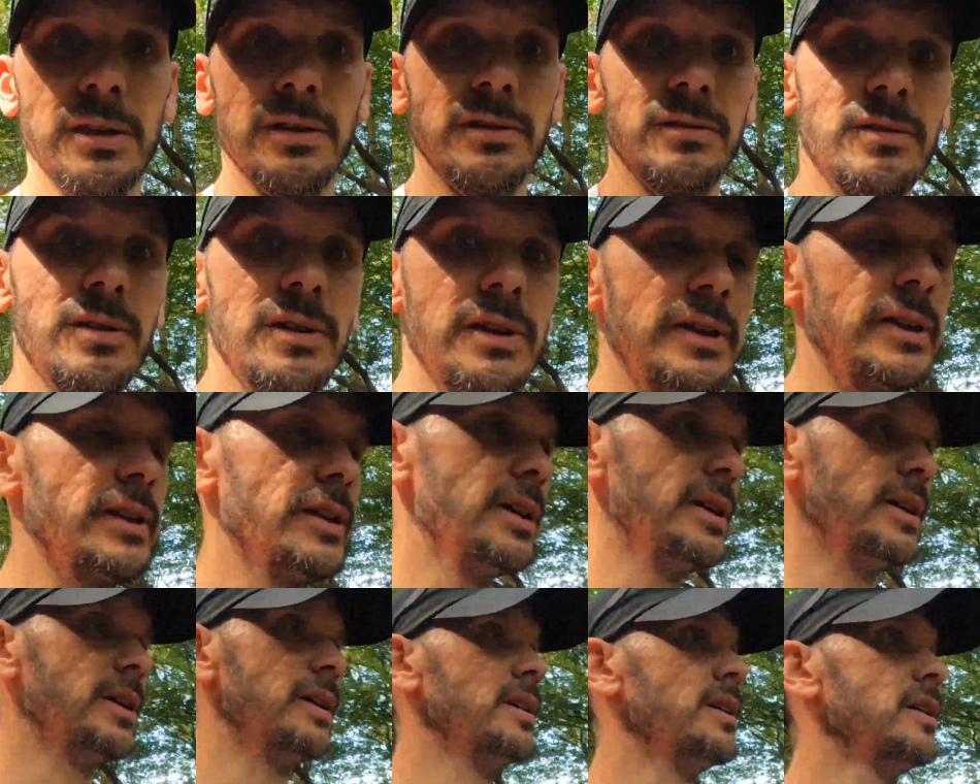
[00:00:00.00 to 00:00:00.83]
Right,
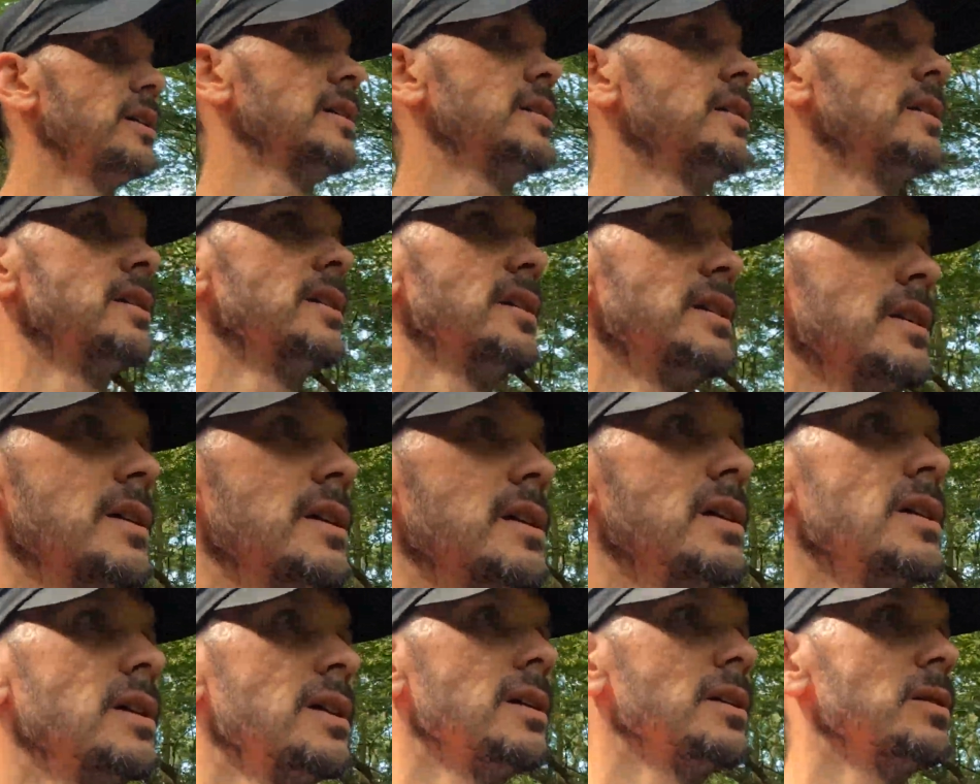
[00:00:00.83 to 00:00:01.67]

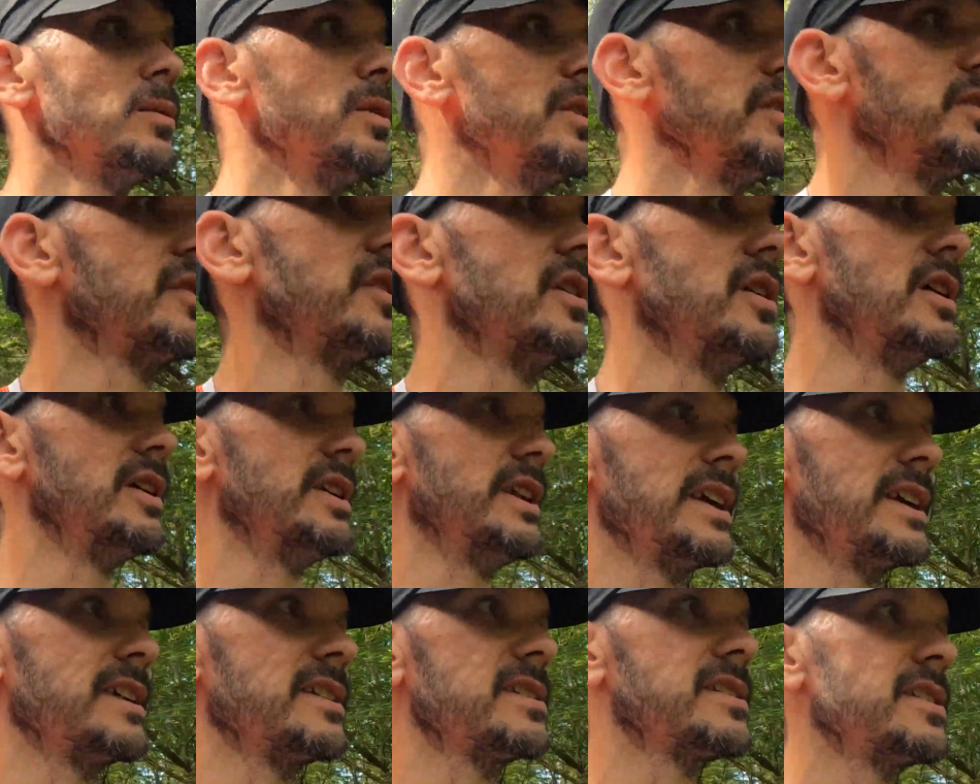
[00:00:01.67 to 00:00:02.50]
we've got our
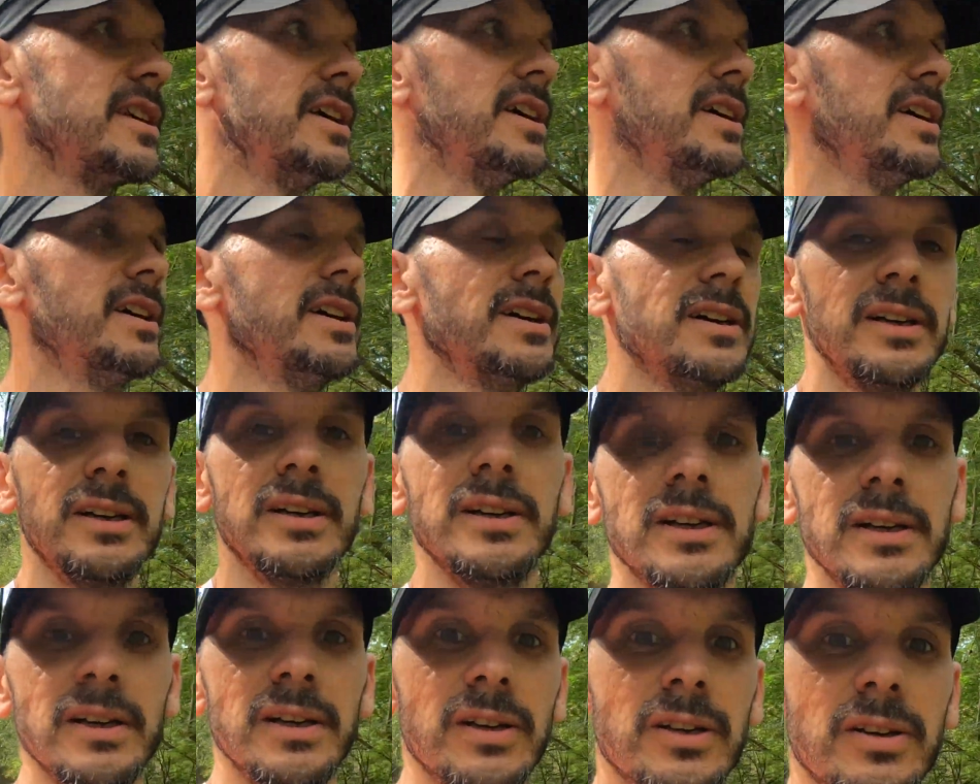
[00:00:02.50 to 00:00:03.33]
next,
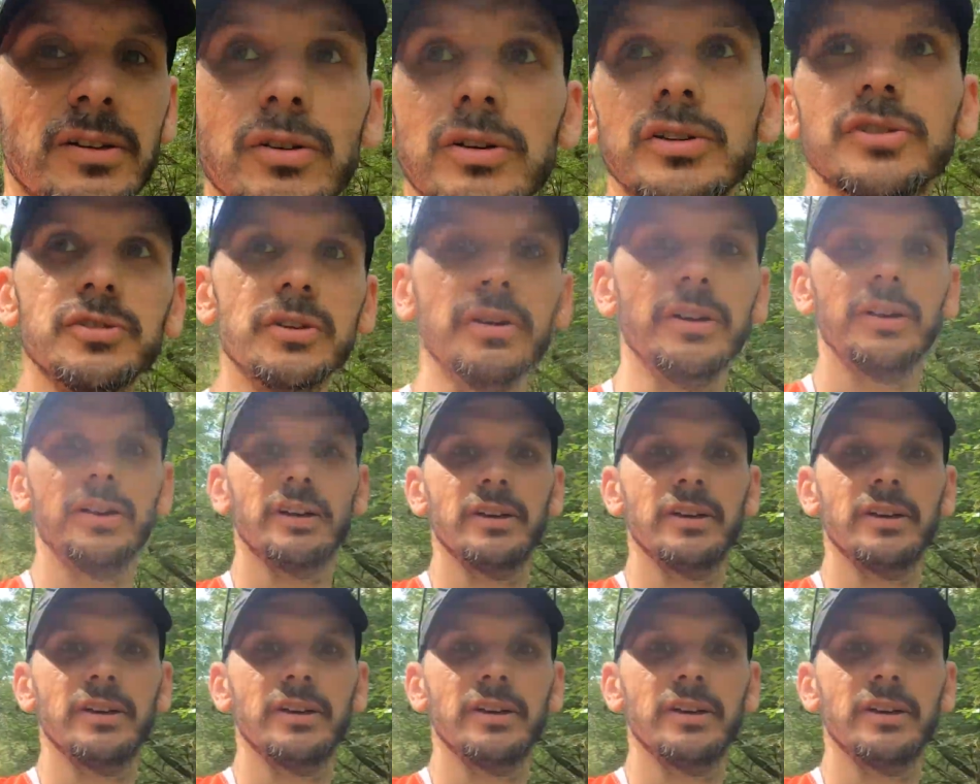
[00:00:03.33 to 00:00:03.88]
got